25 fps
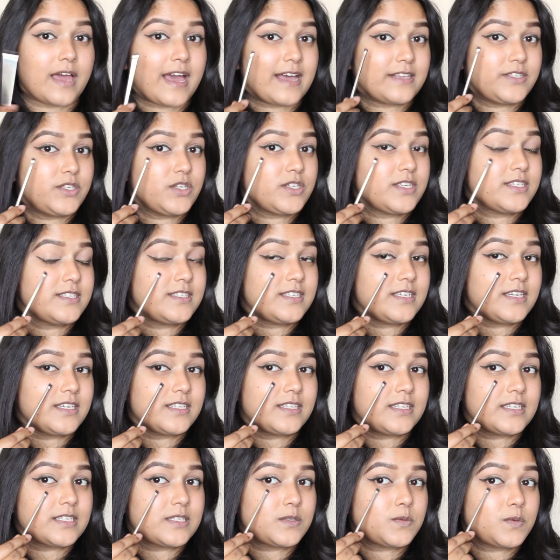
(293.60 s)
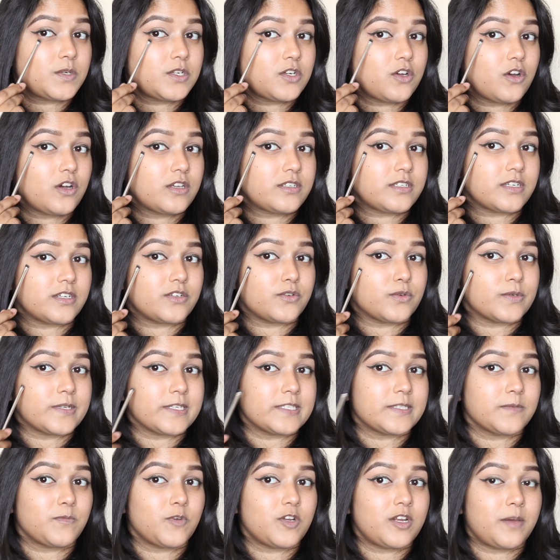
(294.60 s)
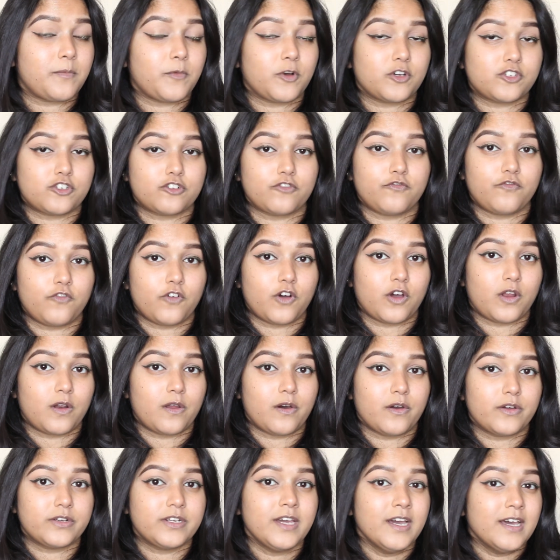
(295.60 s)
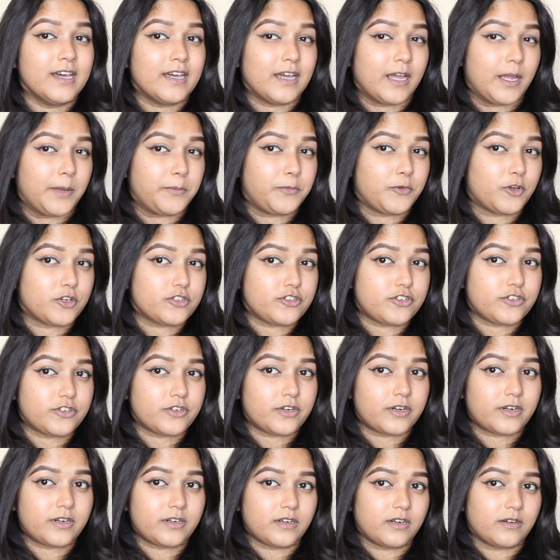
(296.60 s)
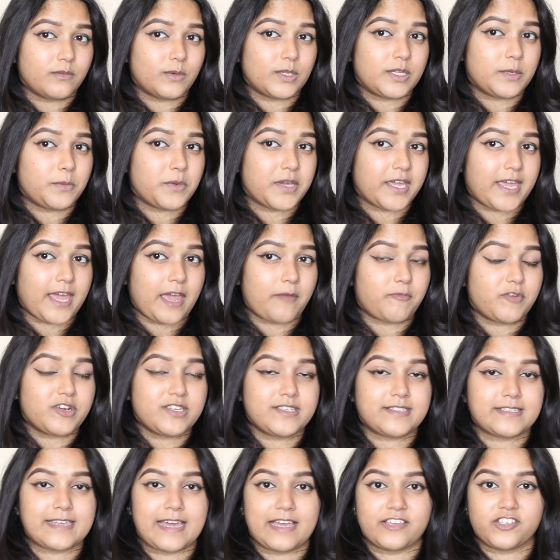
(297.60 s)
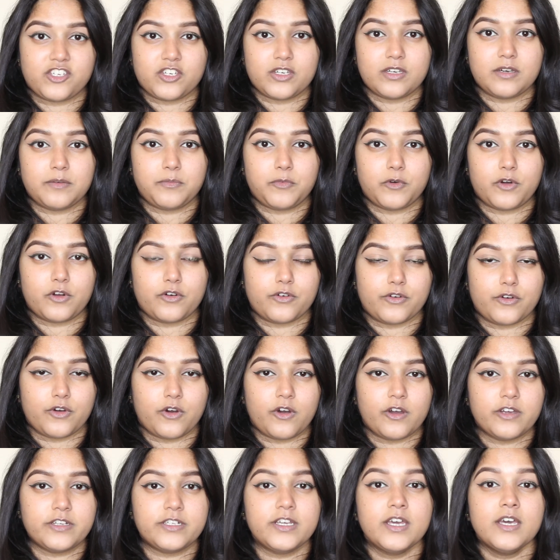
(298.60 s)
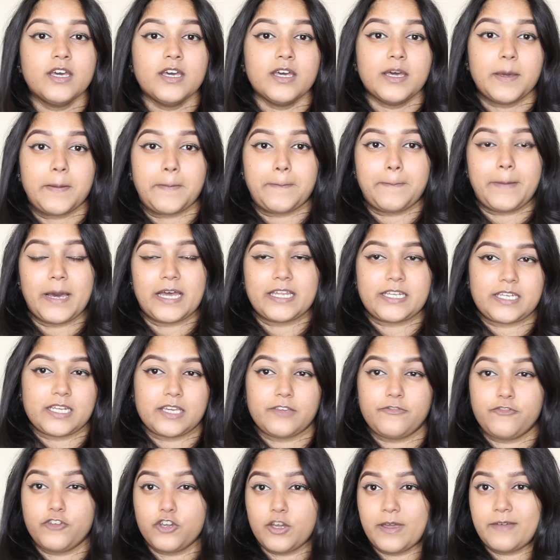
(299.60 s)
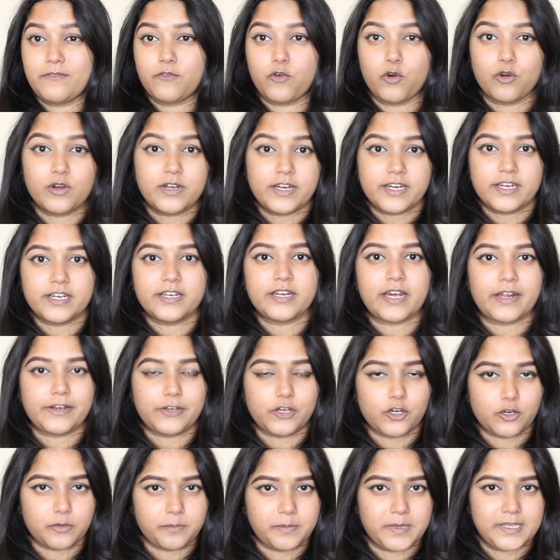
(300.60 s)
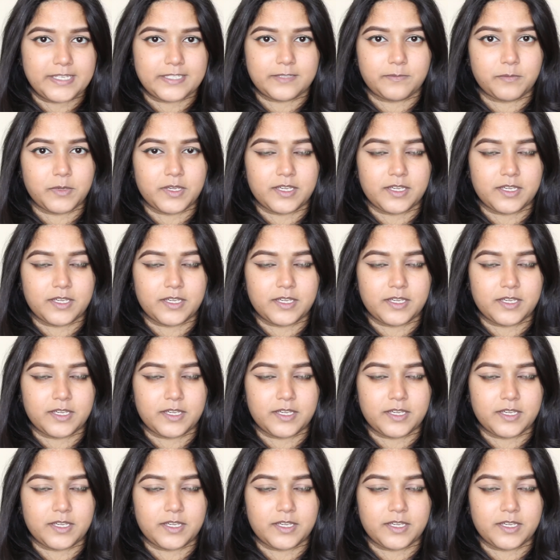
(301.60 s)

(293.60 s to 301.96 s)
As you can see, this one got a noticeable amount of fallout. I'm not sure whether my camera is catching up or not, But if you have already done your base